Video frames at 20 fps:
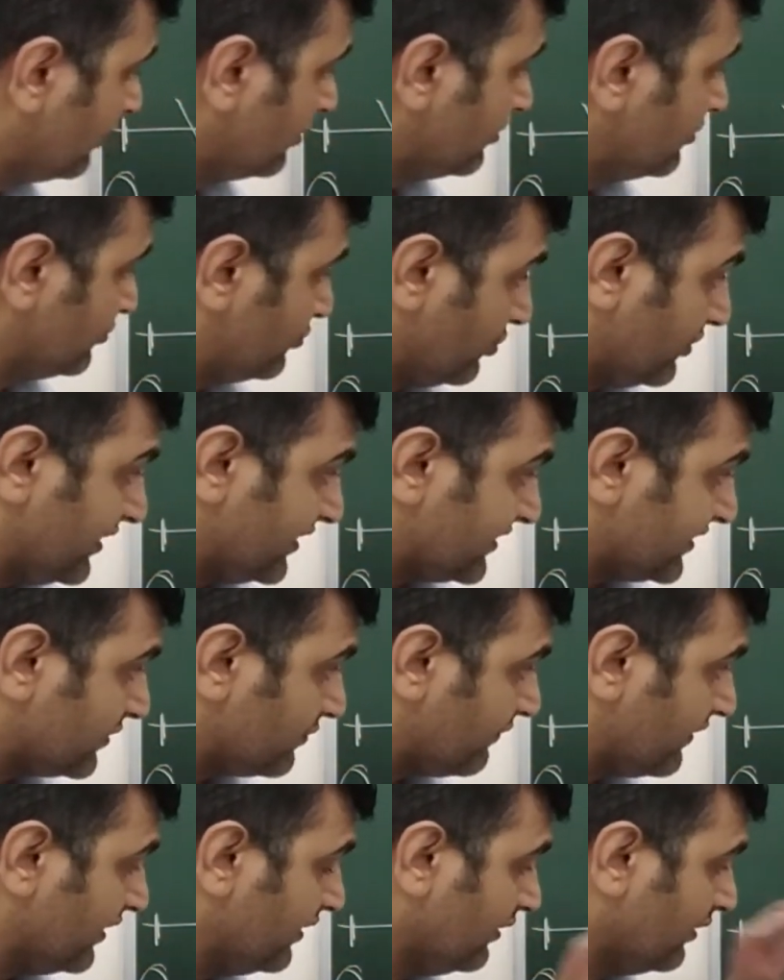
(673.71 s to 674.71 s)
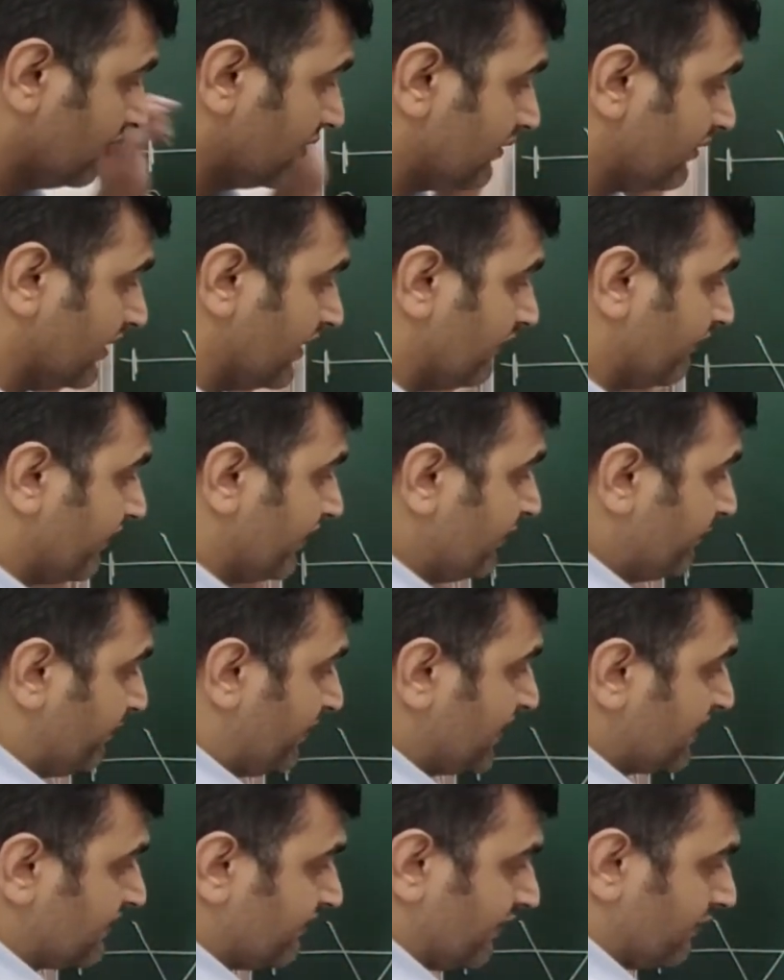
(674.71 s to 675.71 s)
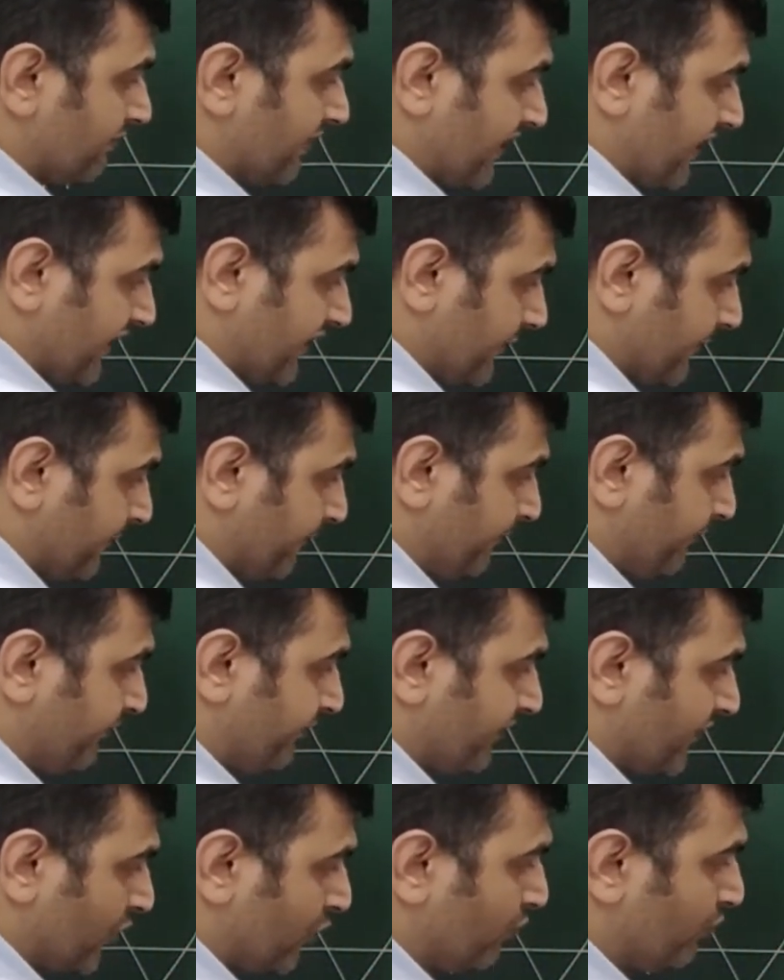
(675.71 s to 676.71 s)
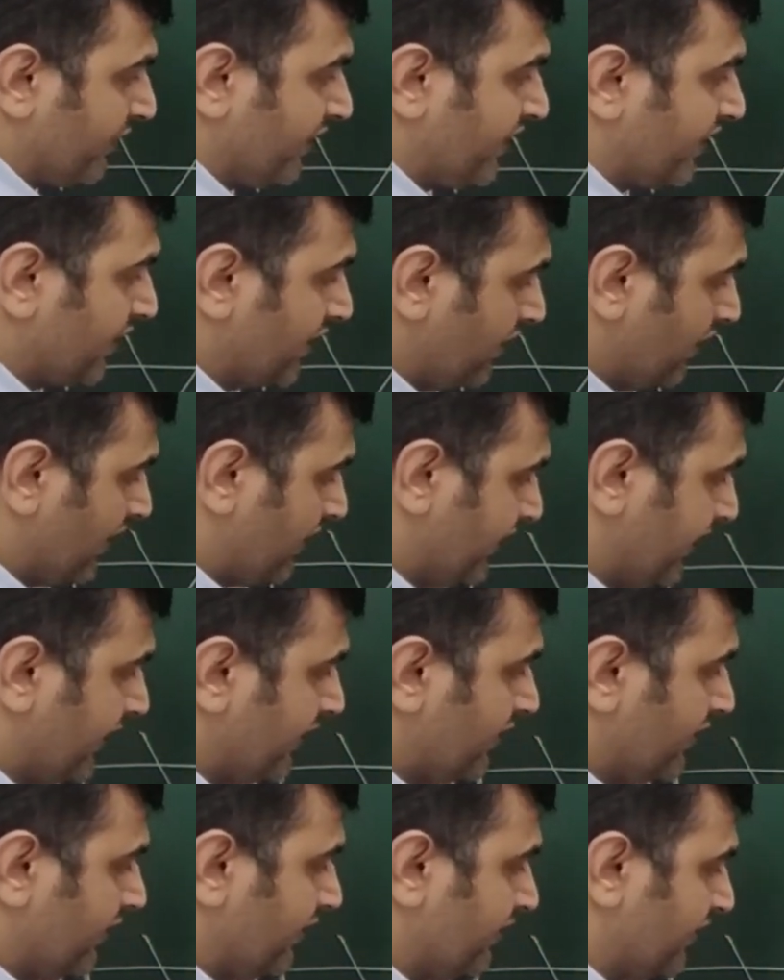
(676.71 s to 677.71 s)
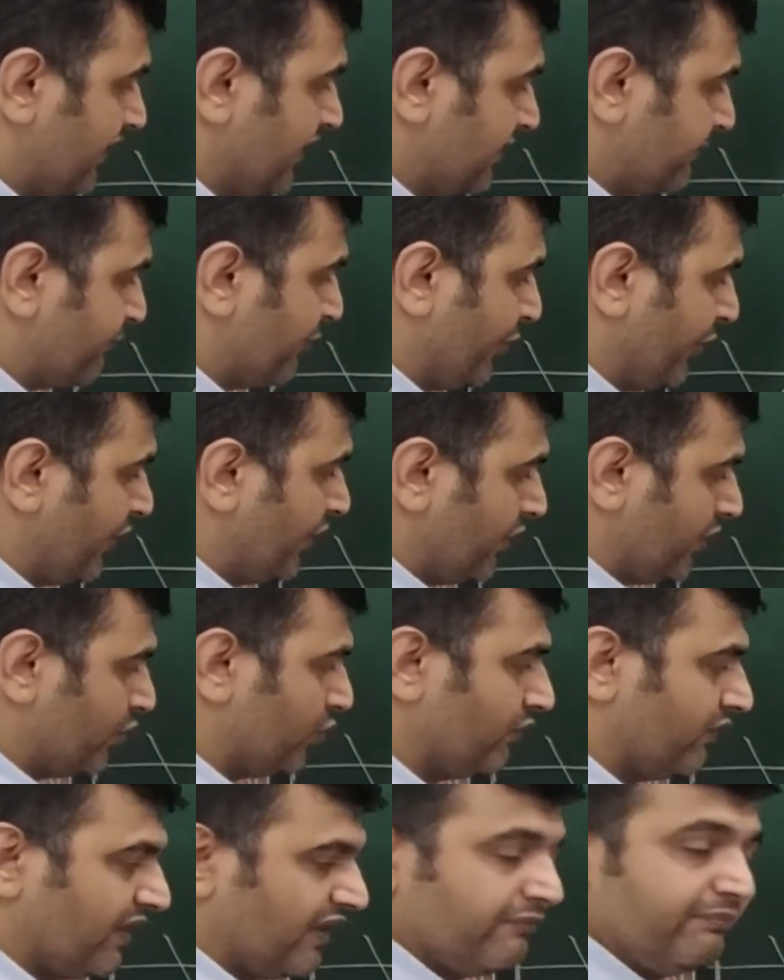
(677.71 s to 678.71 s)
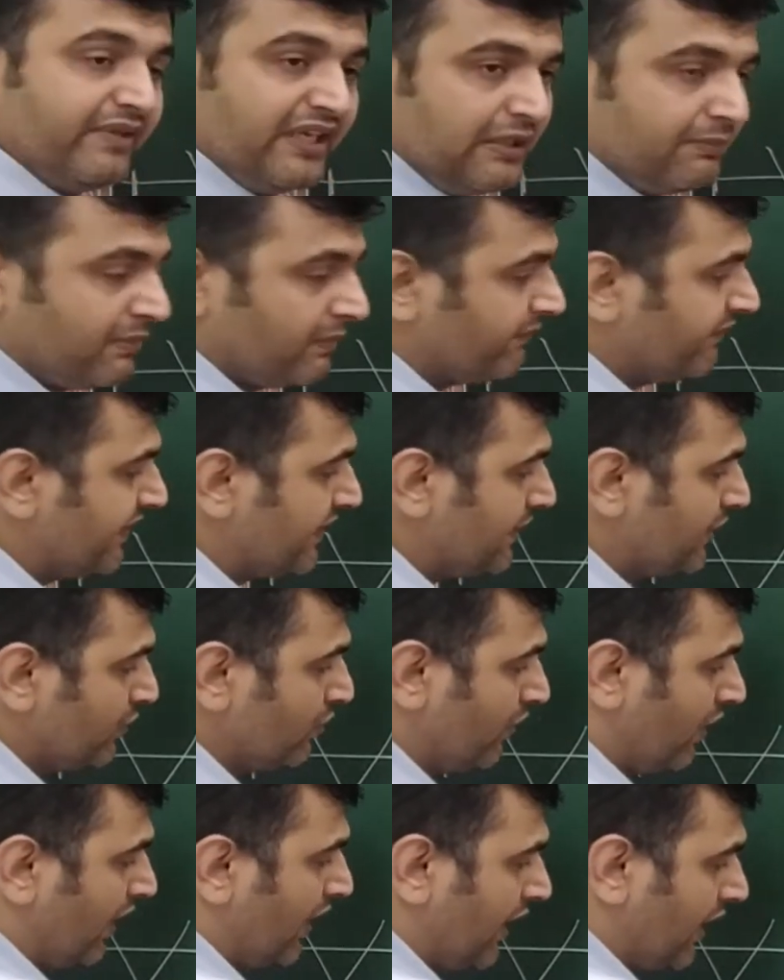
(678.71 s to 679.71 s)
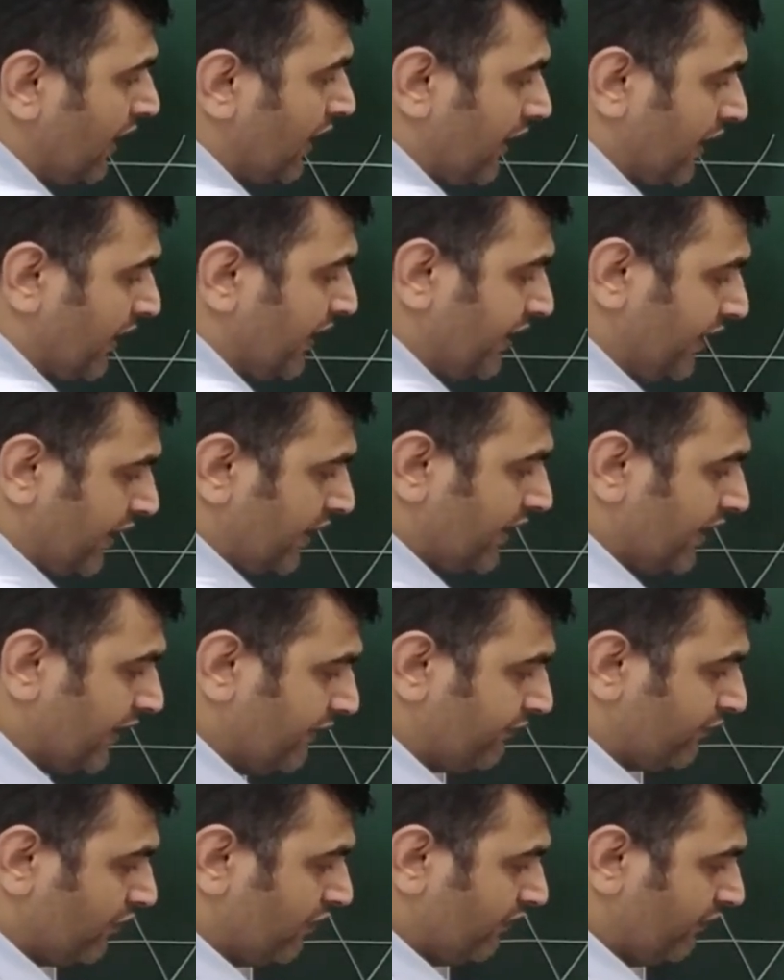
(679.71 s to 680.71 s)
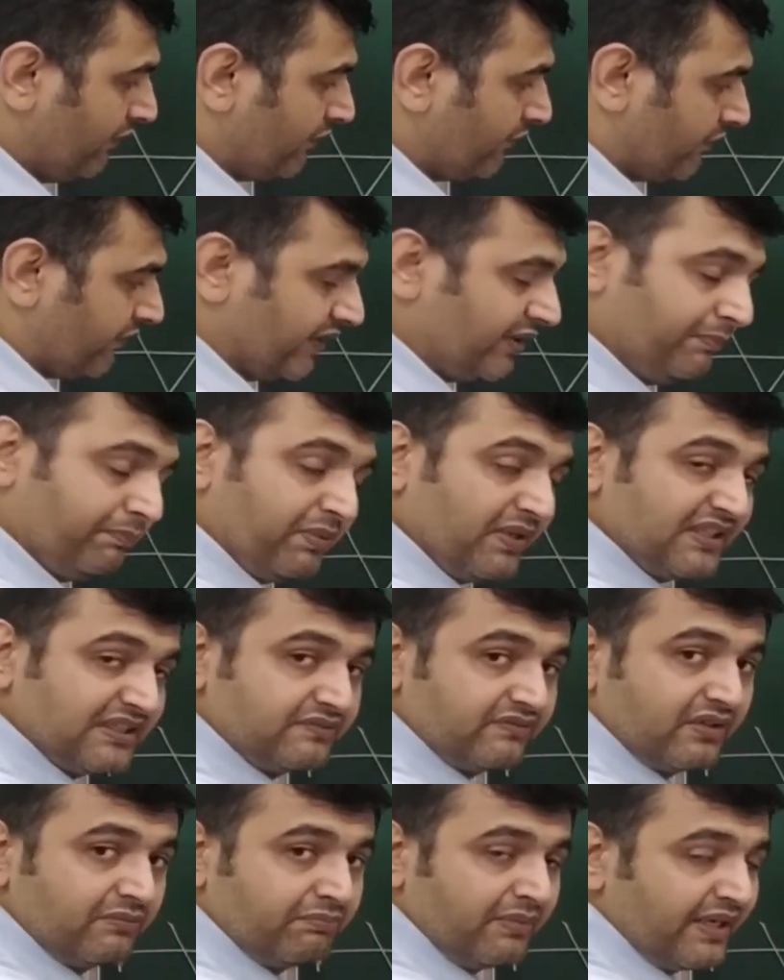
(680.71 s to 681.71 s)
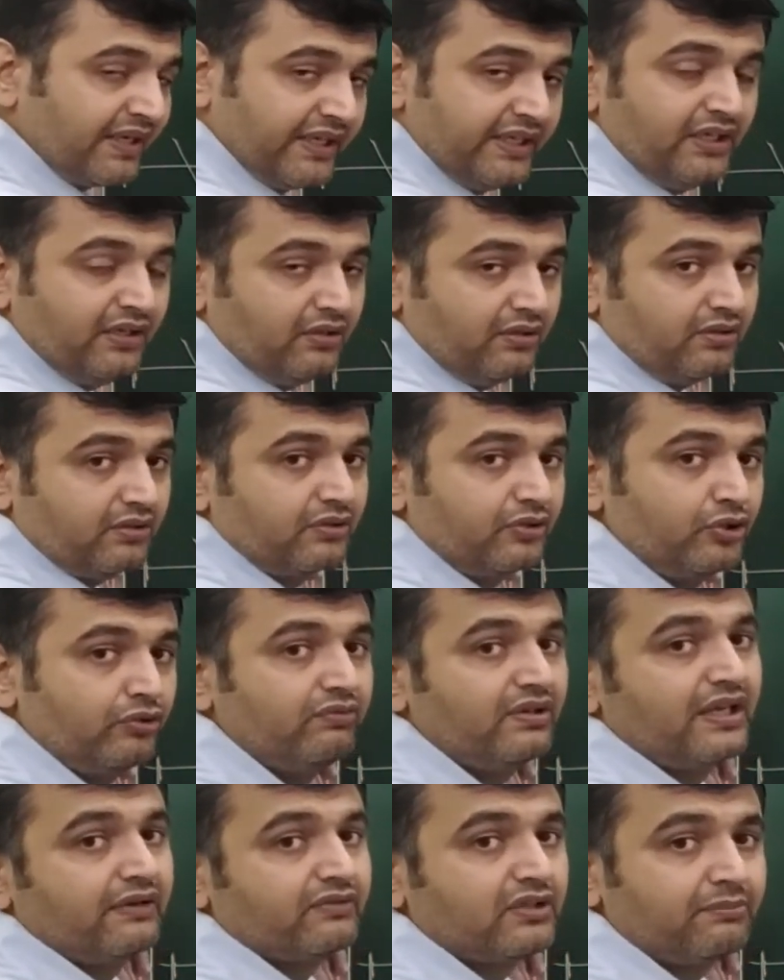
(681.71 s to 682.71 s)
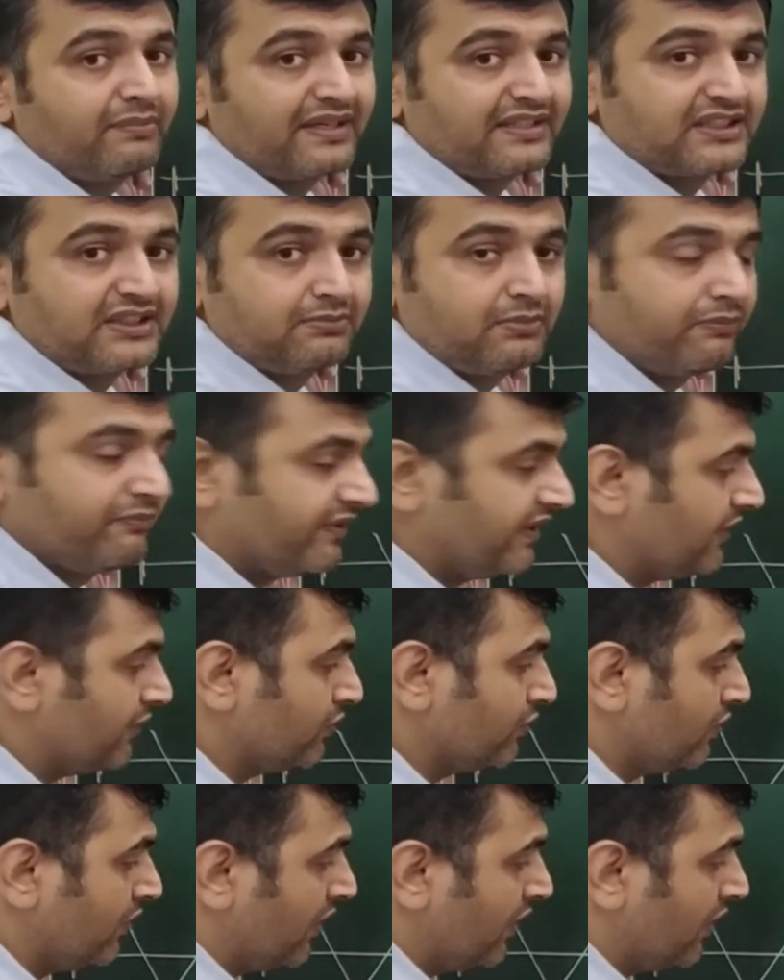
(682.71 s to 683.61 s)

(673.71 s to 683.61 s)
So this is 1, then 1 plus 1 by n. Now over here, at this point, you will have minimum value. At f of 1 plus 1 by n, you will have the maximum value.